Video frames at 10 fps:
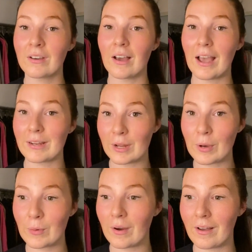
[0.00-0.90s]
I
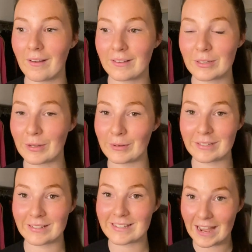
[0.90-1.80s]
know you go
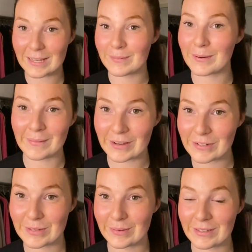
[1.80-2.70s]
to desperate
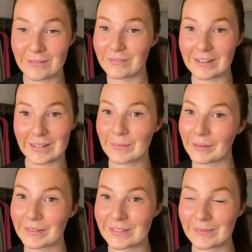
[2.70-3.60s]
measures when you really
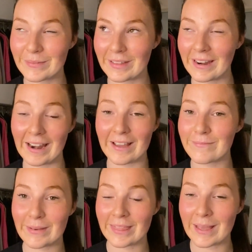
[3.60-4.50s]
want something, and I've
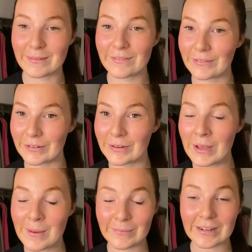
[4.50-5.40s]
been there before,
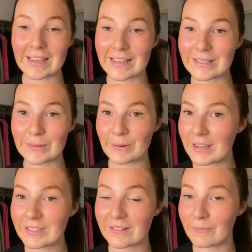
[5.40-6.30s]
but it is a
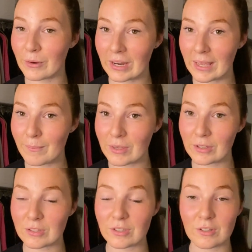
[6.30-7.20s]
waste of money,
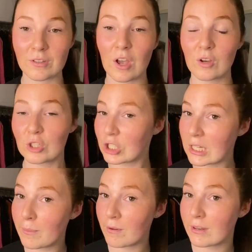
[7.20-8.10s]
because there's
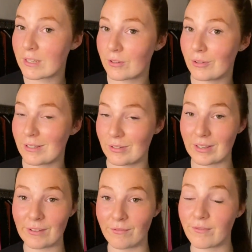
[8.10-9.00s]
cheaper resources or
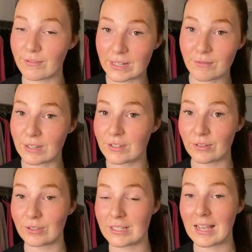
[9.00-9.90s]
even free
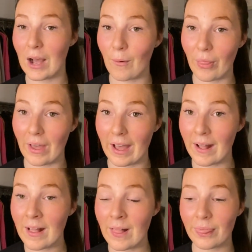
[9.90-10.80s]
resources out there
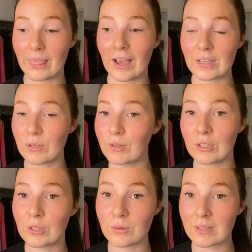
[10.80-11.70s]
that you can
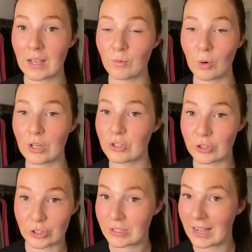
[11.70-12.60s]
use that work
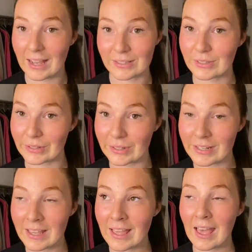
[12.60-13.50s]
just as good.
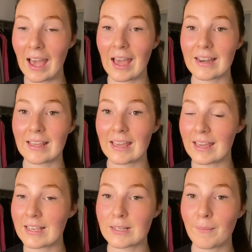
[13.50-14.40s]
And it
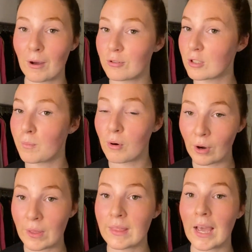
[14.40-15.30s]
is about just
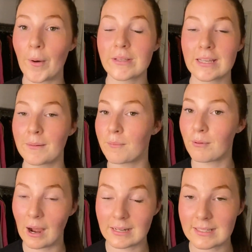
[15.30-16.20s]
putting the hours in and
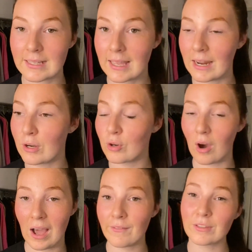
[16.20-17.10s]
practicing and not
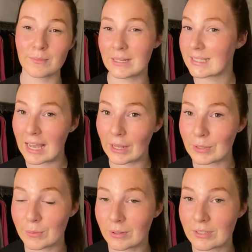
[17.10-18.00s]
having somebody tell
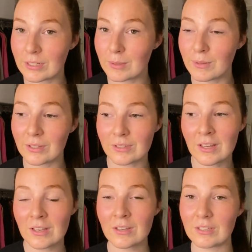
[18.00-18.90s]
you what to do, because
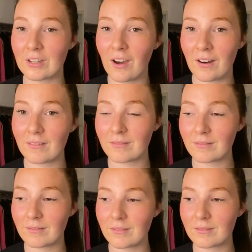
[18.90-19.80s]
you can't
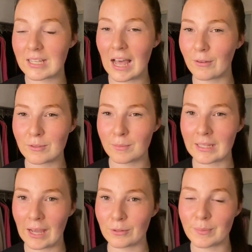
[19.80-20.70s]
tell somebody
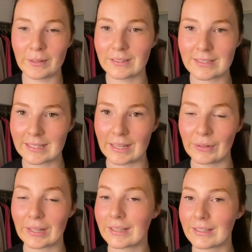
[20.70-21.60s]
how to build a skill.
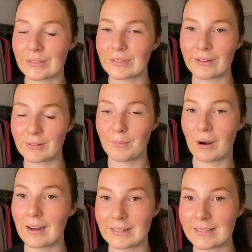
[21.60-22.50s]
Like, you just have to
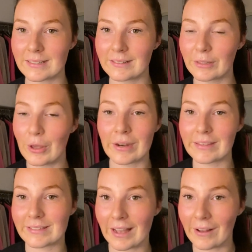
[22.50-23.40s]
practice and learn it
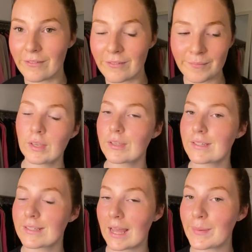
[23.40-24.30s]
yourself.
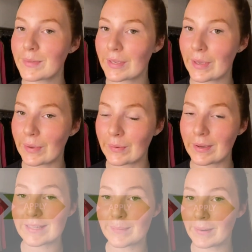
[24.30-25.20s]
Step two
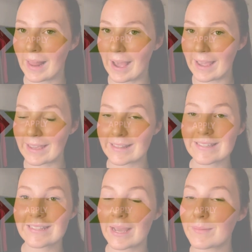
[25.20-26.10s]
apply, and
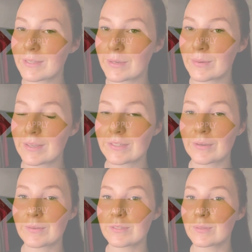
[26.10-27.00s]
step two is
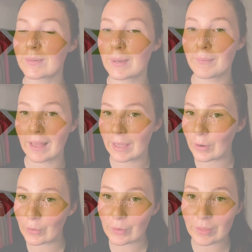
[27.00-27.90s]
going to be applying
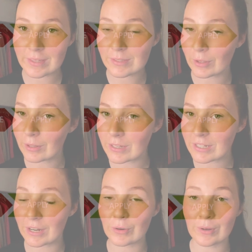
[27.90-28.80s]
all this knowledge
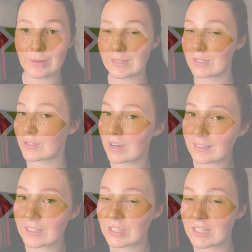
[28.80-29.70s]
and all these
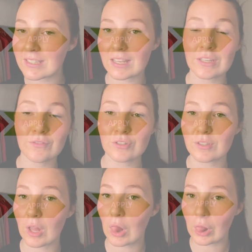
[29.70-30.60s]
strategies that you've
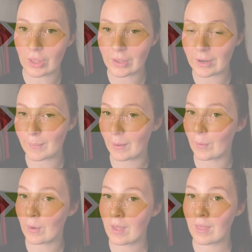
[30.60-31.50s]
just learned about
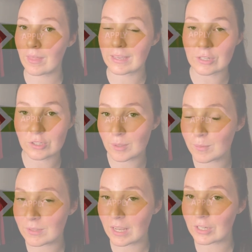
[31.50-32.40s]
each
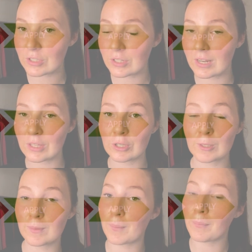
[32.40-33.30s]
subsection, and you're going to
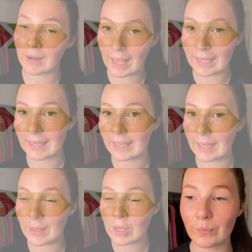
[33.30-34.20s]
be applying it.
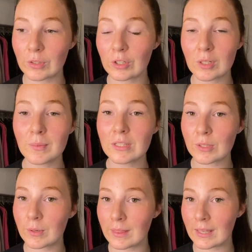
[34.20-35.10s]
You're going to be
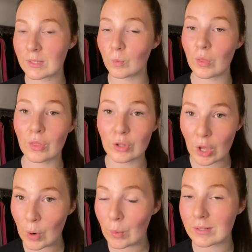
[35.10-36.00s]
doing this with
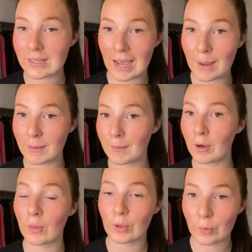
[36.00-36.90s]
no time limit
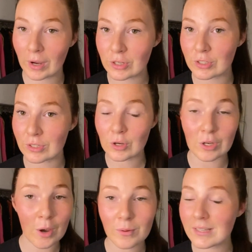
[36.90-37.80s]
on the questions.
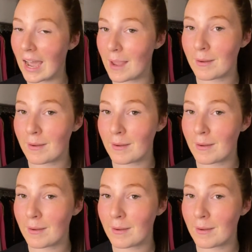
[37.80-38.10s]
No time